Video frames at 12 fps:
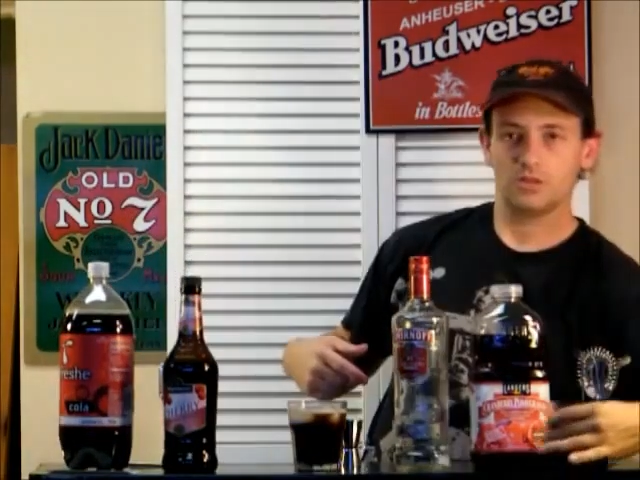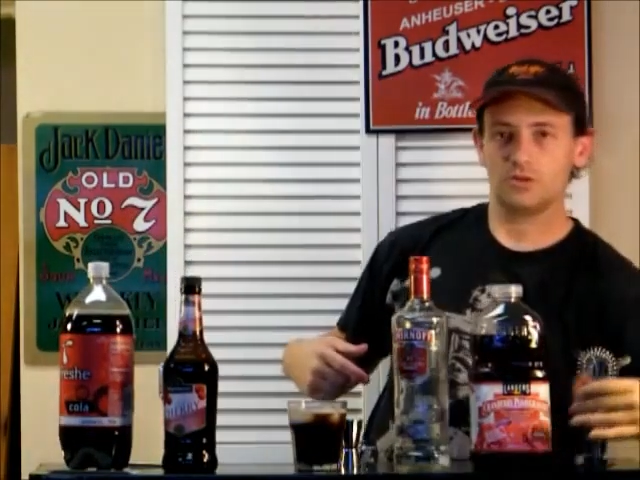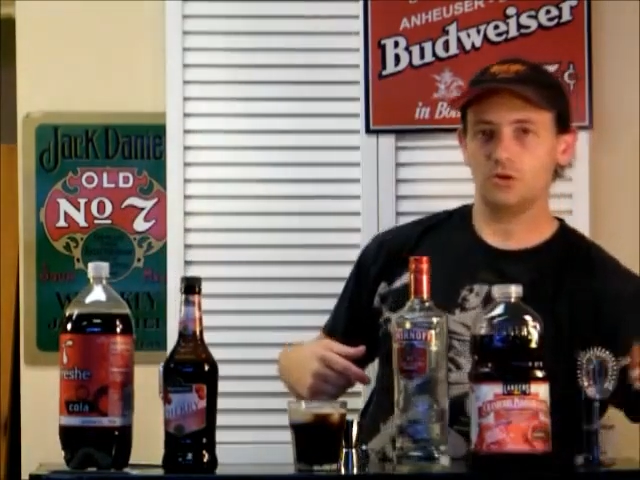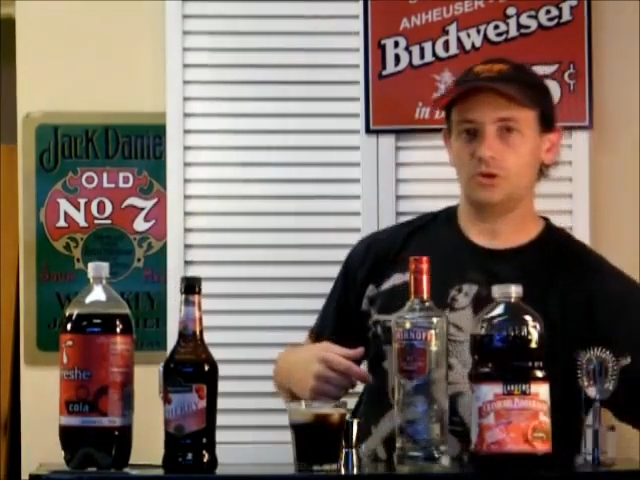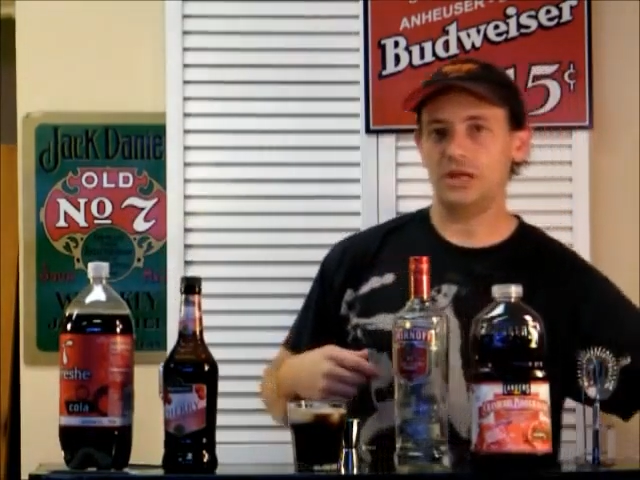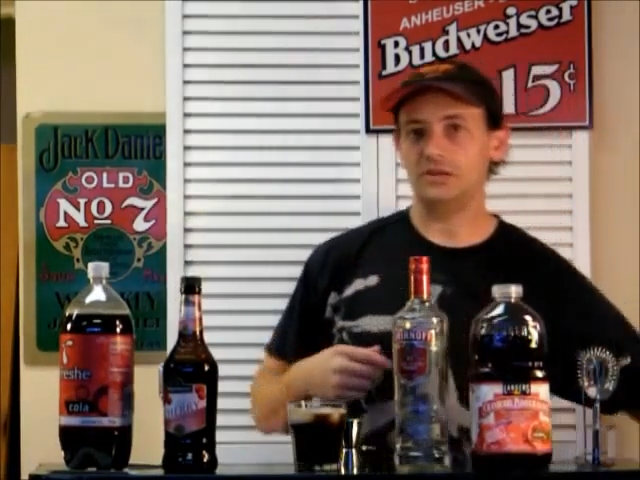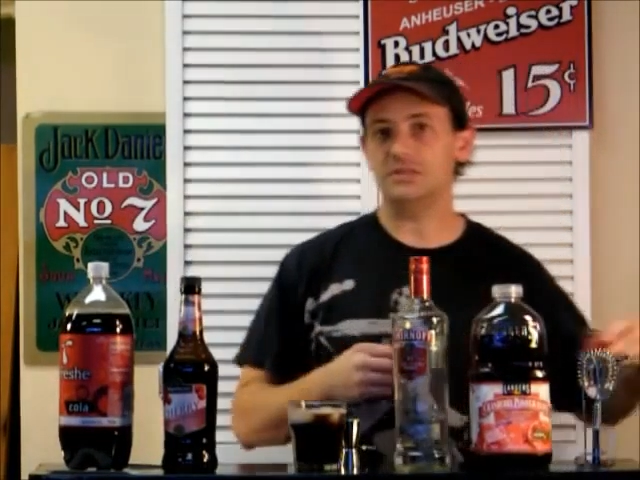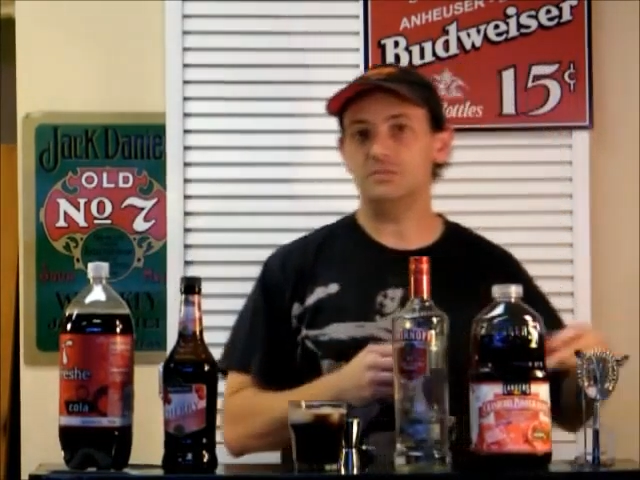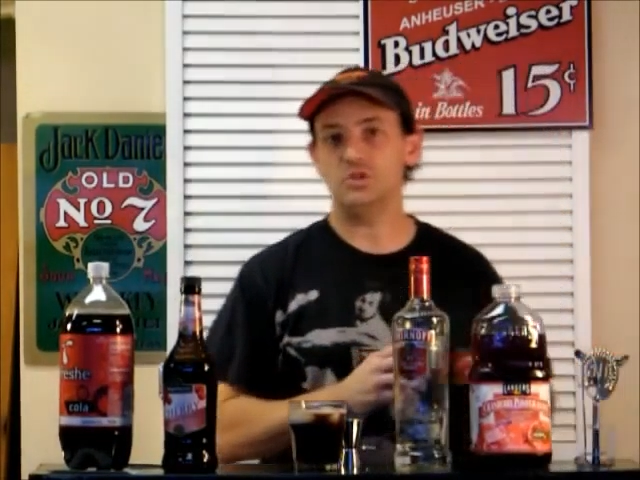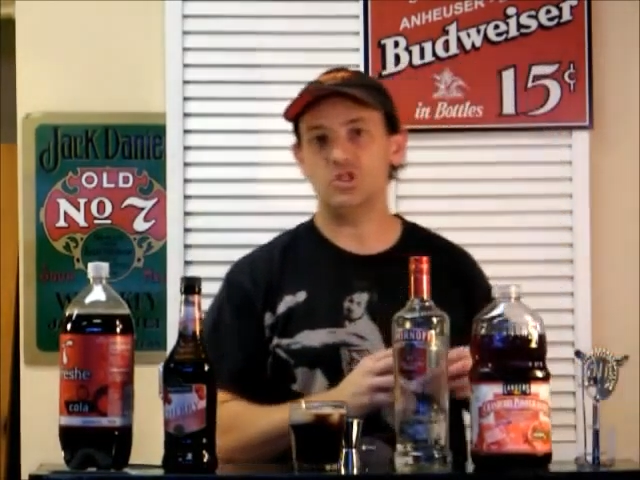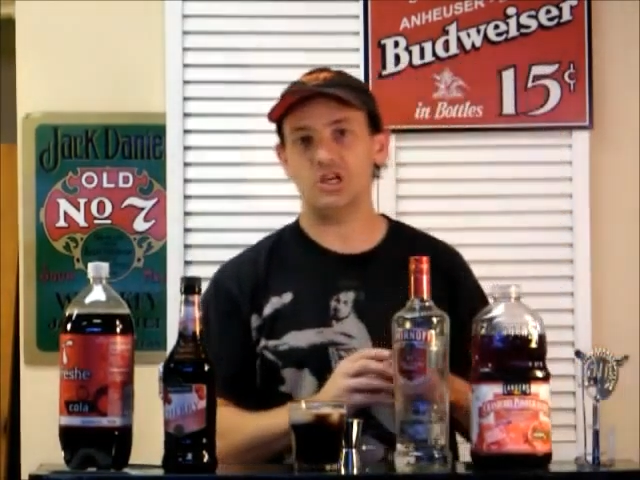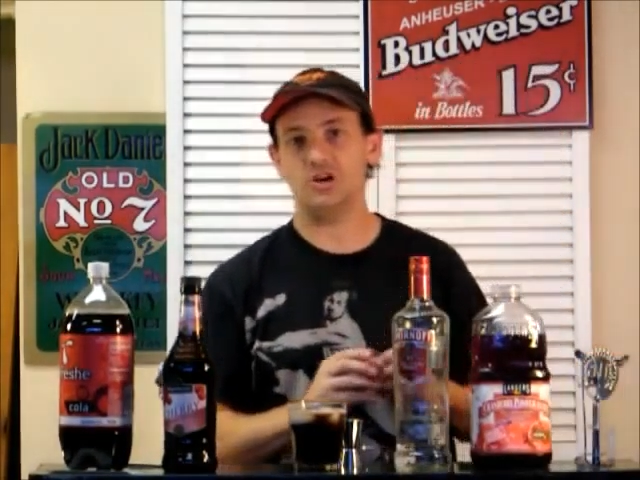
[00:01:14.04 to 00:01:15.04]
Throw down
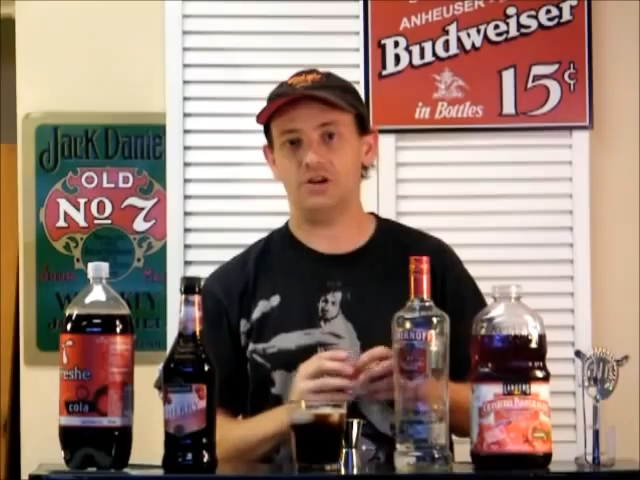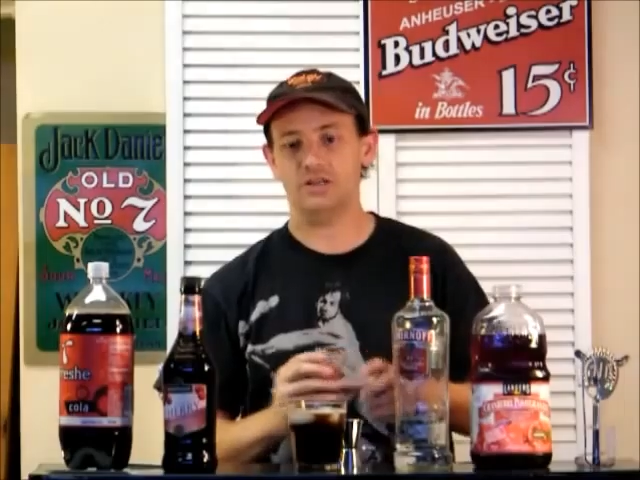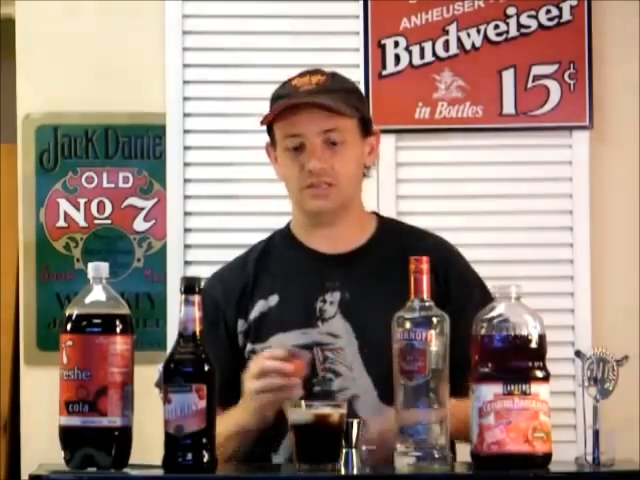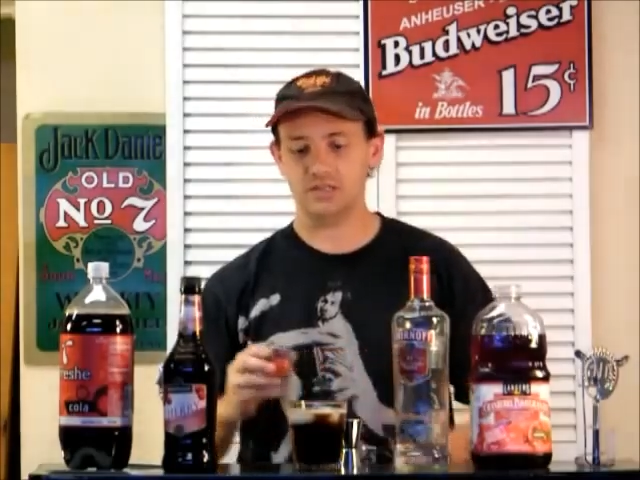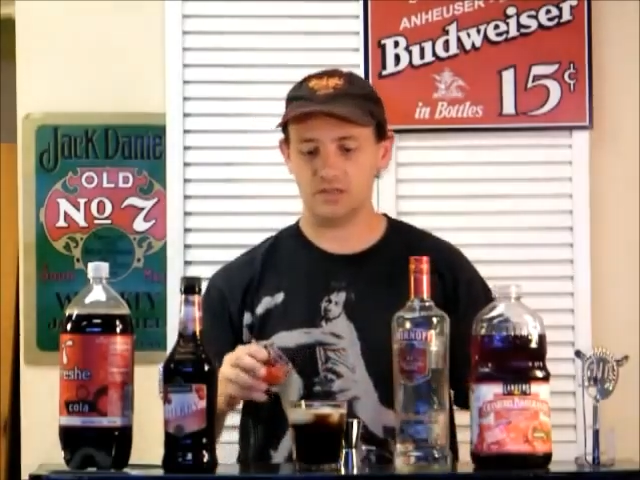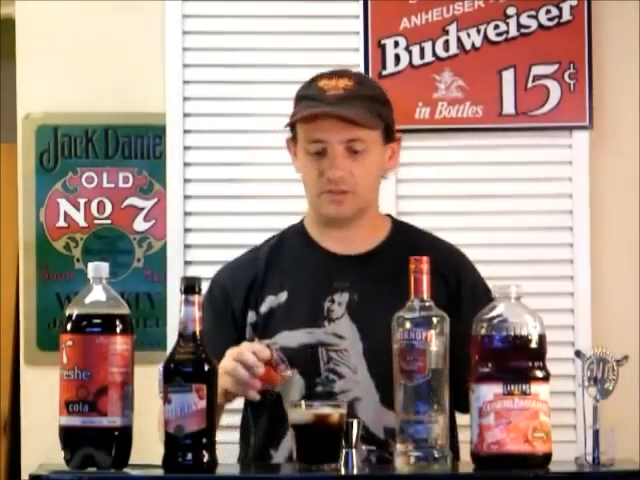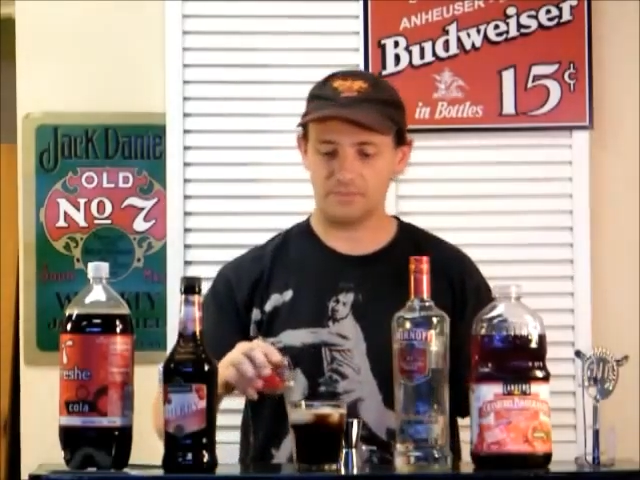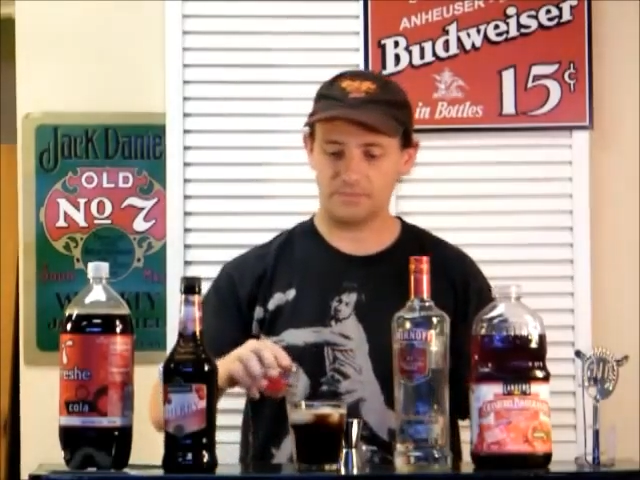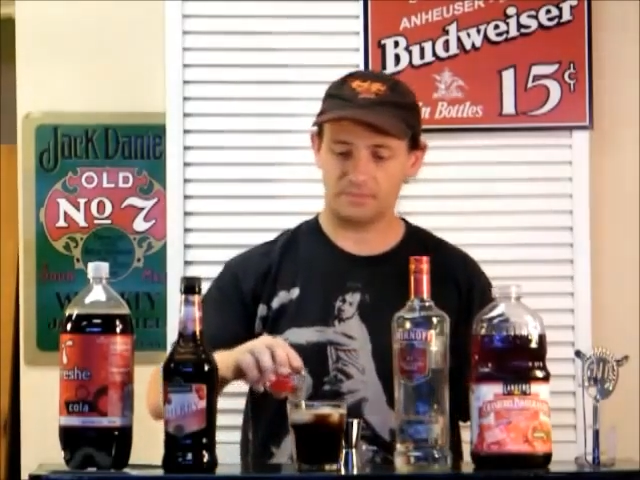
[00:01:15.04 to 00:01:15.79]
some cherries.